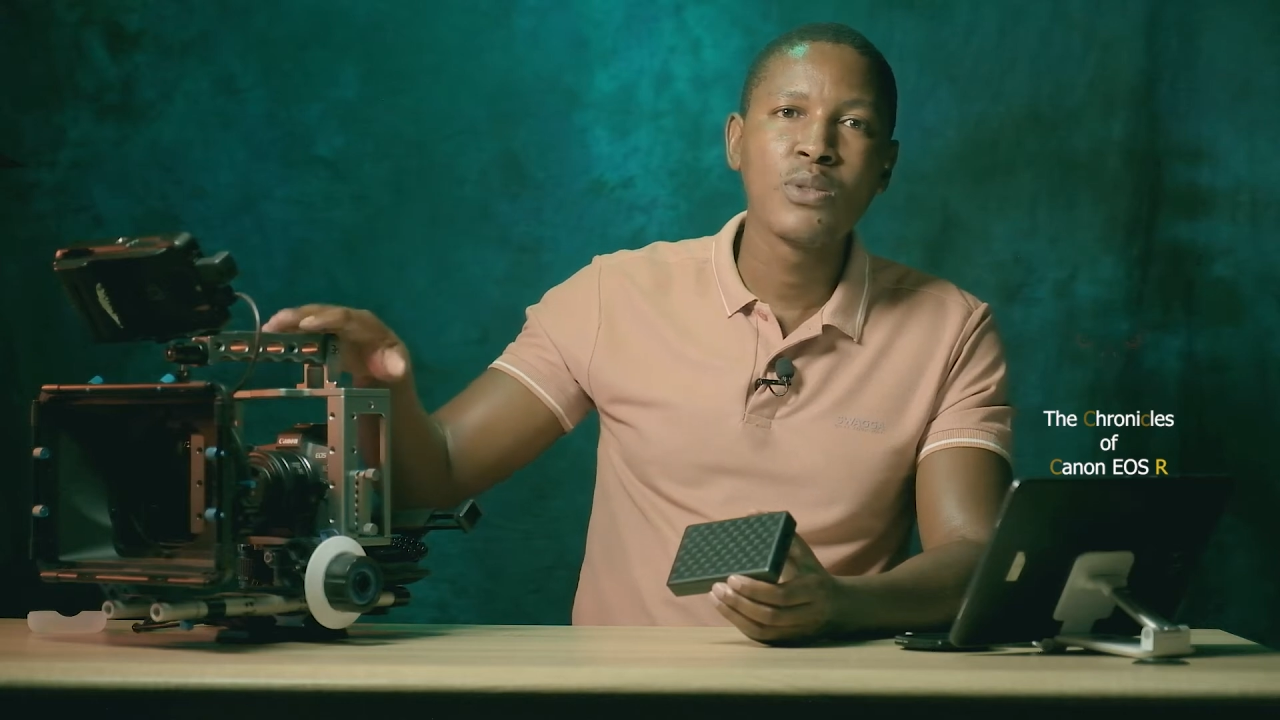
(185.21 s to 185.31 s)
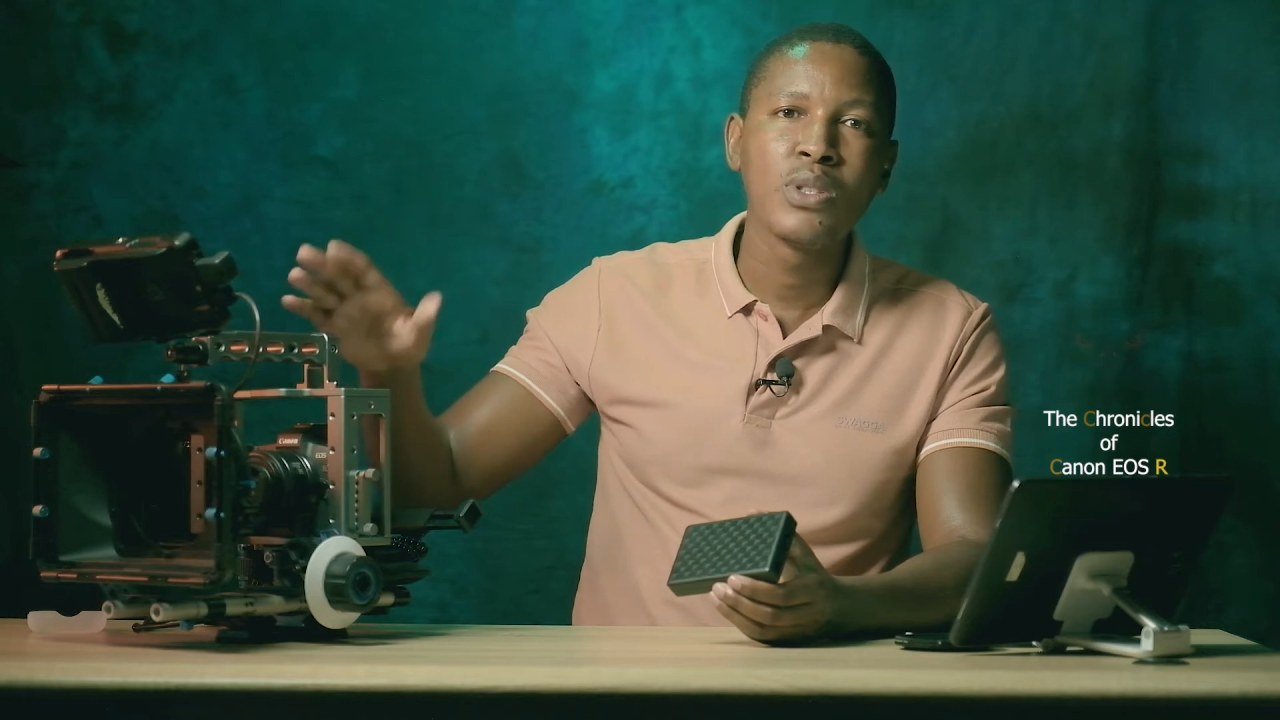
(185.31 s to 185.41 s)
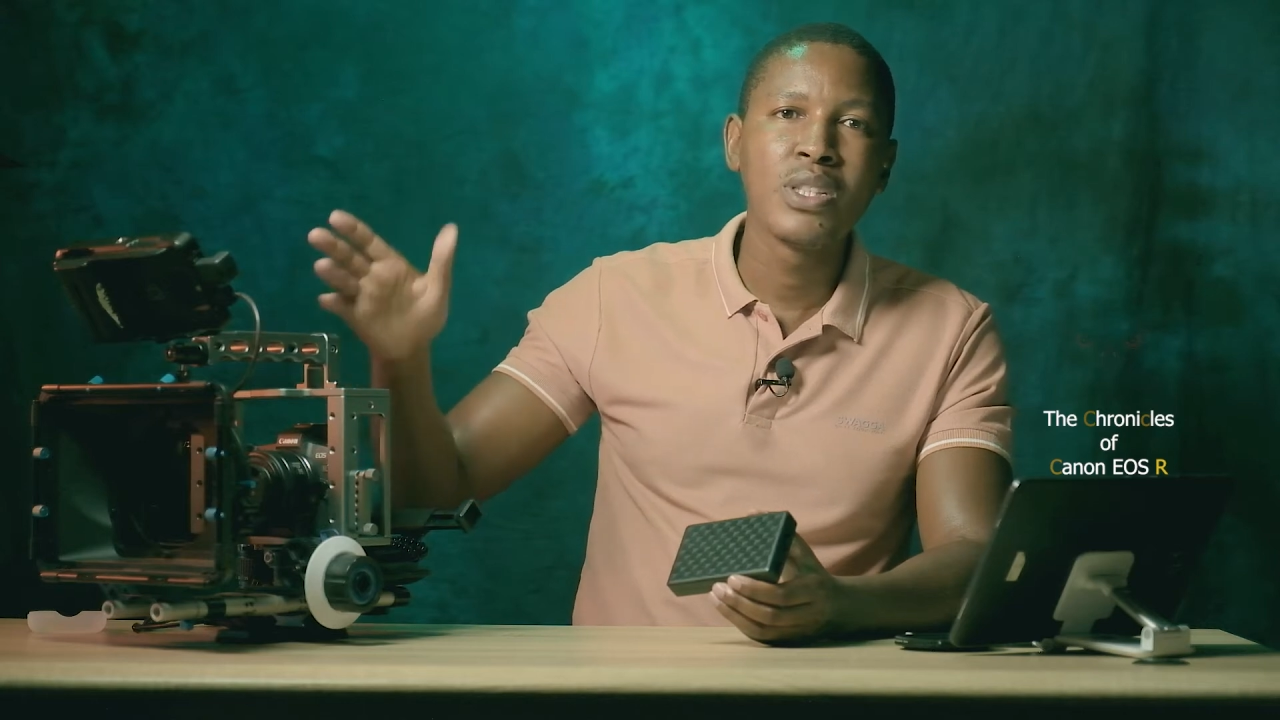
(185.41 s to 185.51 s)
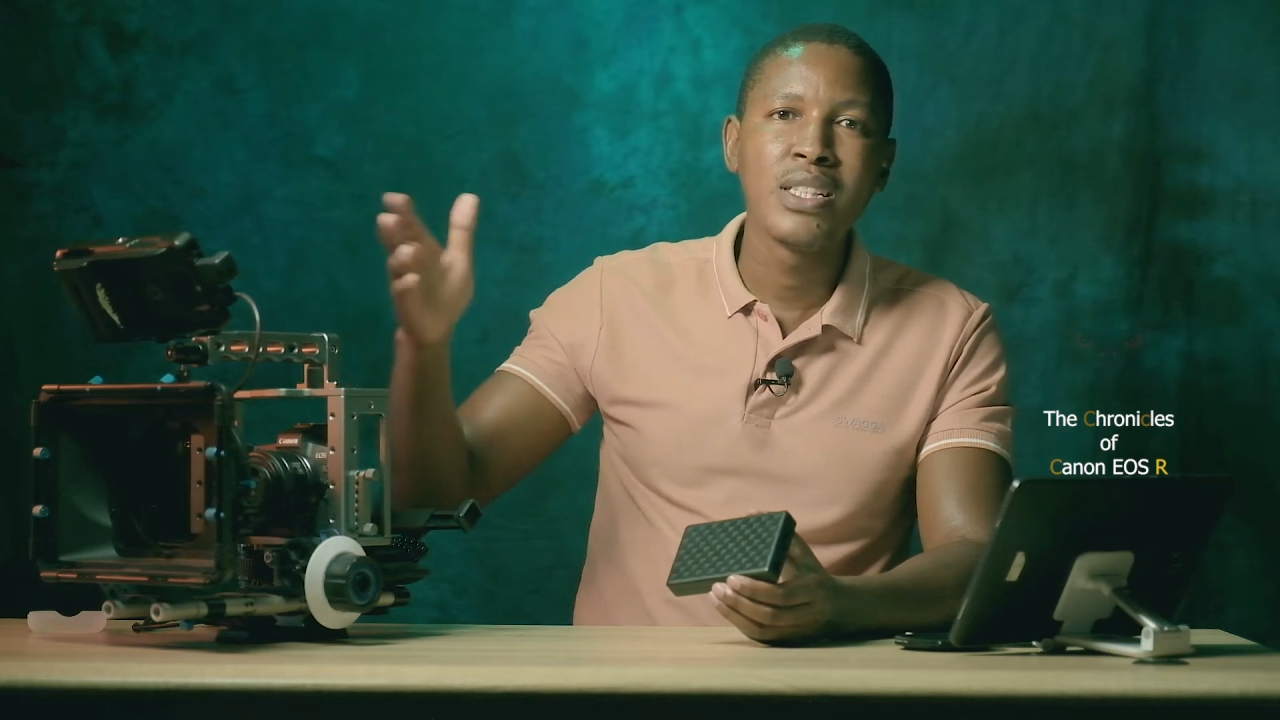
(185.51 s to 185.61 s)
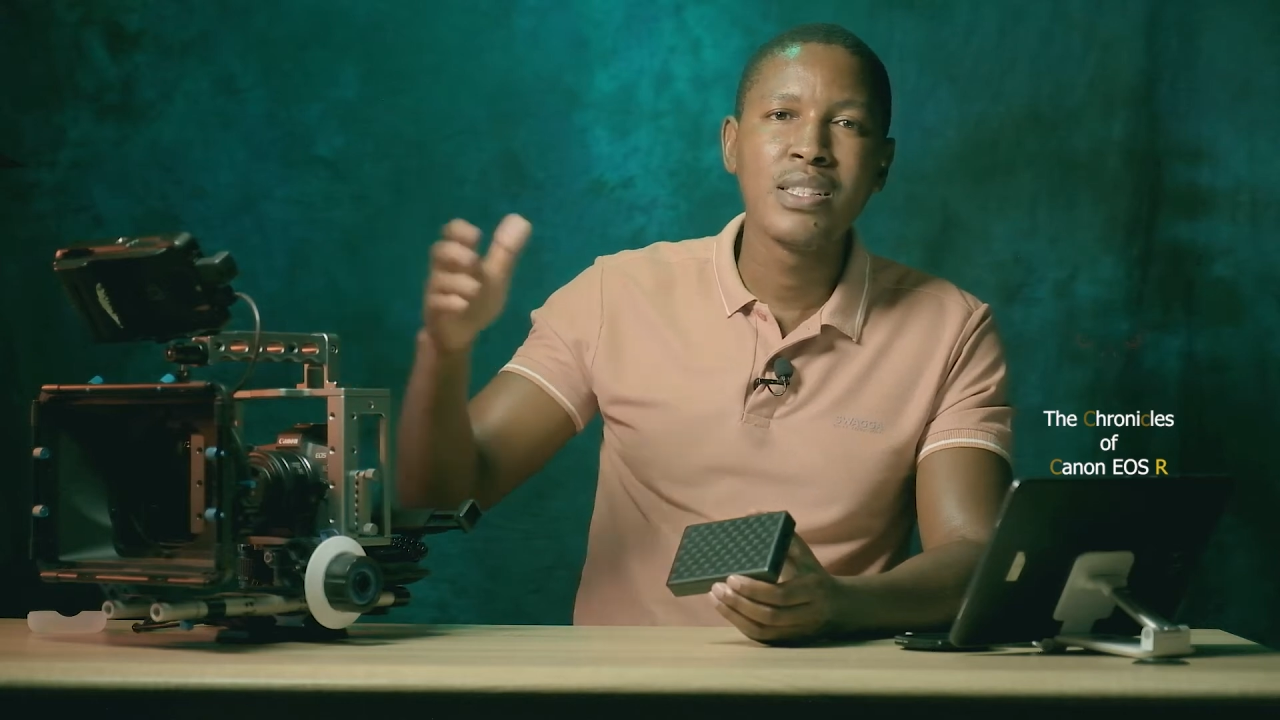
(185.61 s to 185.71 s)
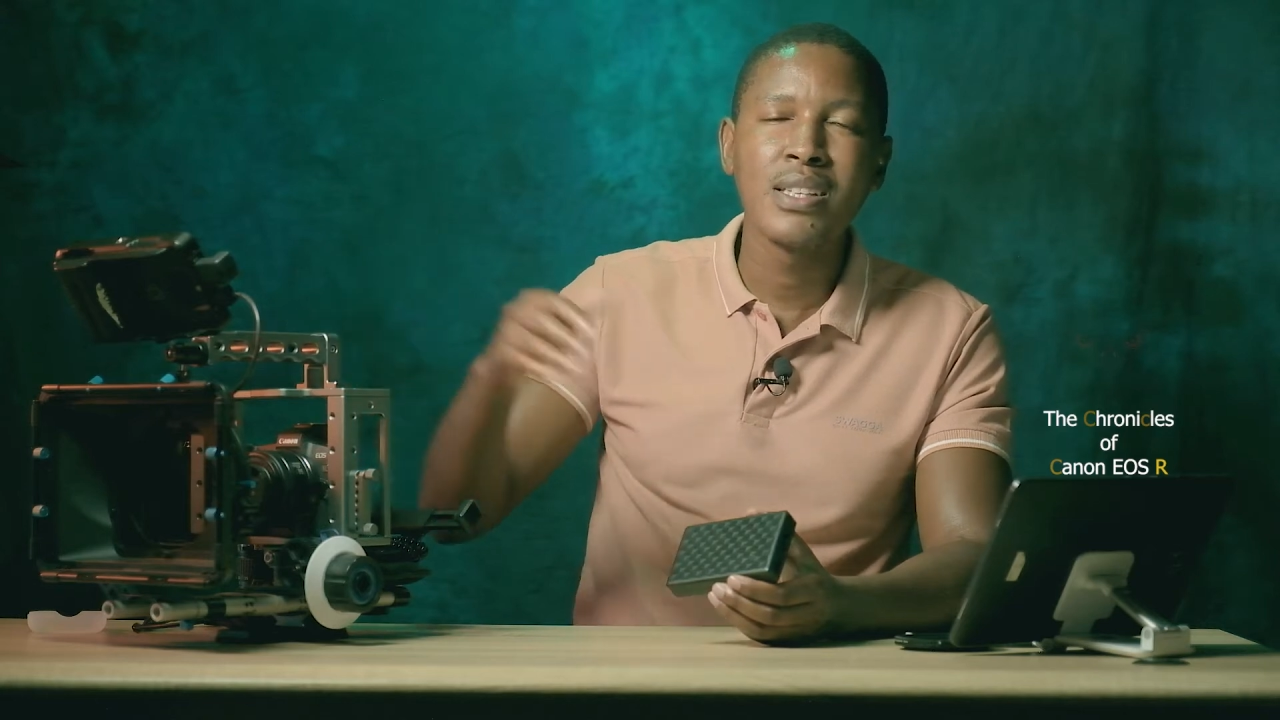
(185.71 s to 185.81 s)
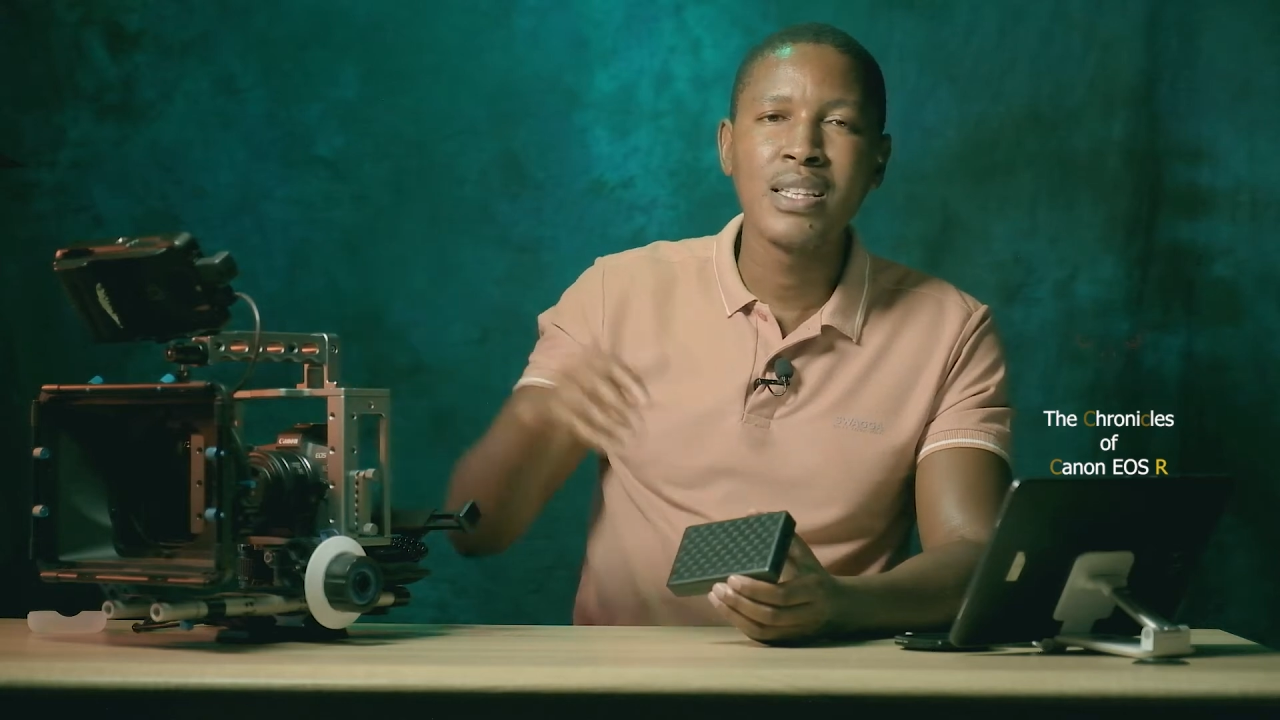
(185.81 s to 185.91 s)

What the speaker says: which is,